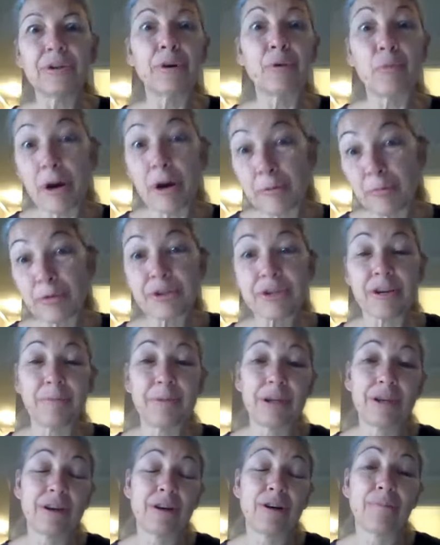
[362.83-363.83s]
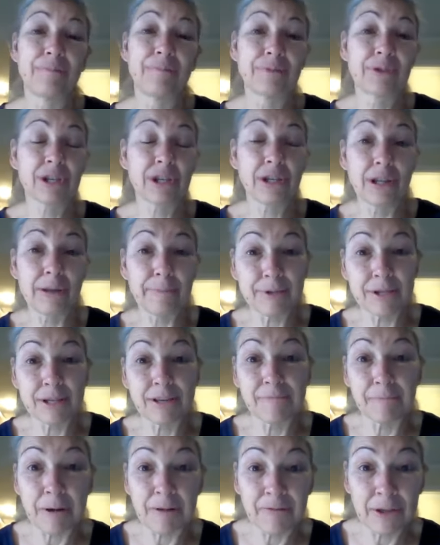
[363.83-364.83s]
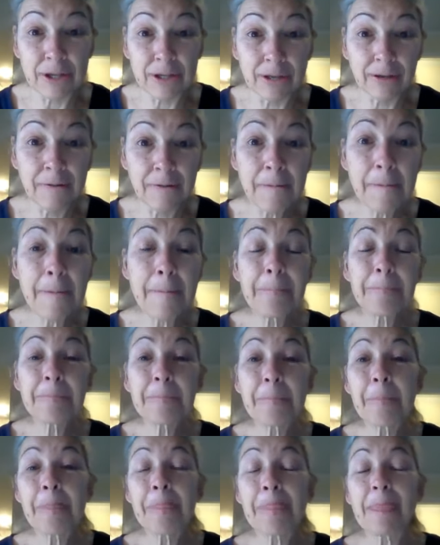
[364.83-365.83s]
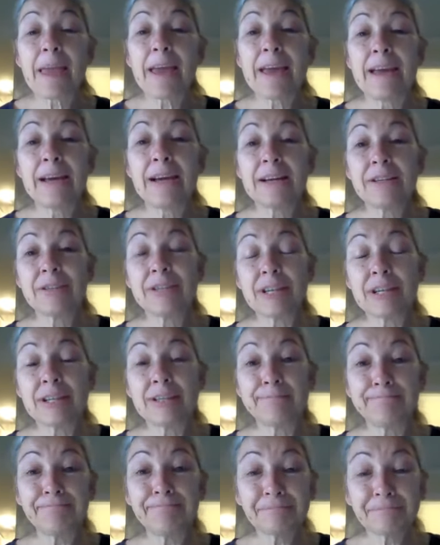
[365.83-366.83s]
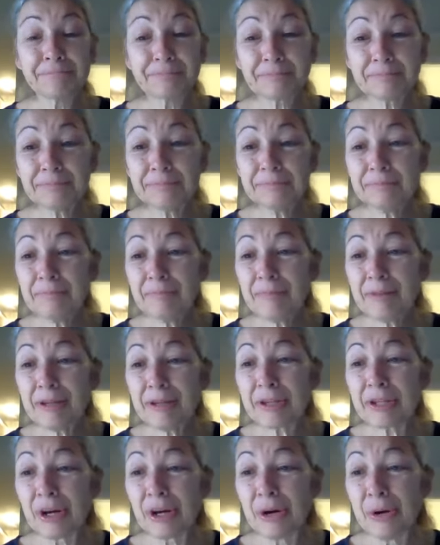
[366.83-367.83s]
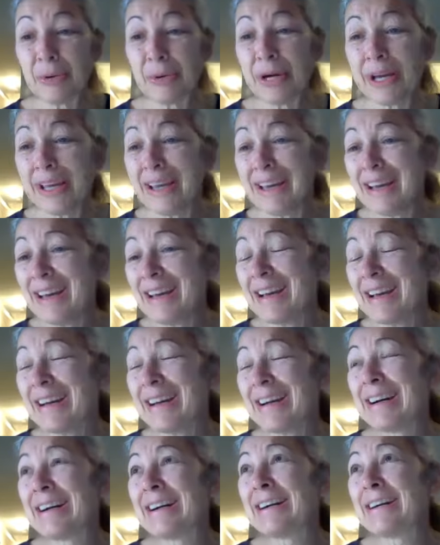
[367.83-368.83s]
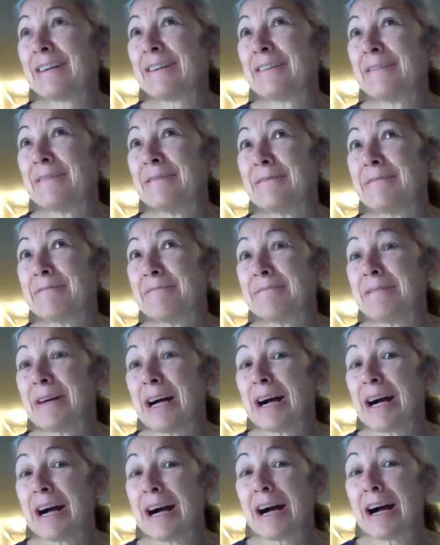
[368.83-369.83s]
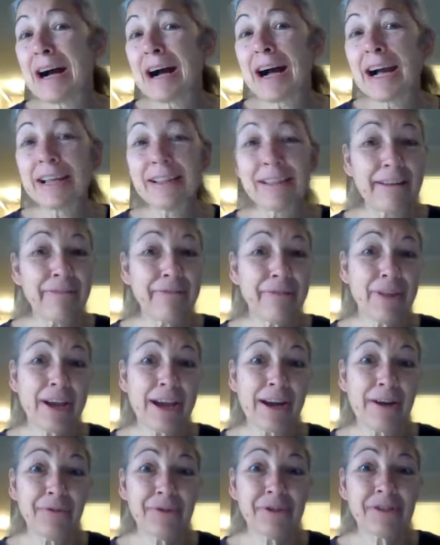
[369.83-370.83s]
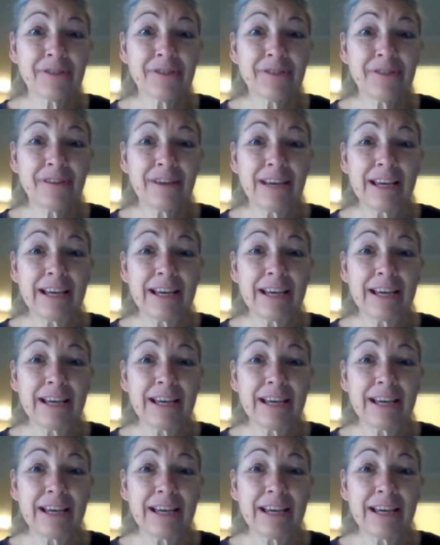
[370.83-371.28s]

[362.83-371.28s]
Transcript: And Gwen was coming to help schlep stuff up the hill. And so I left the house,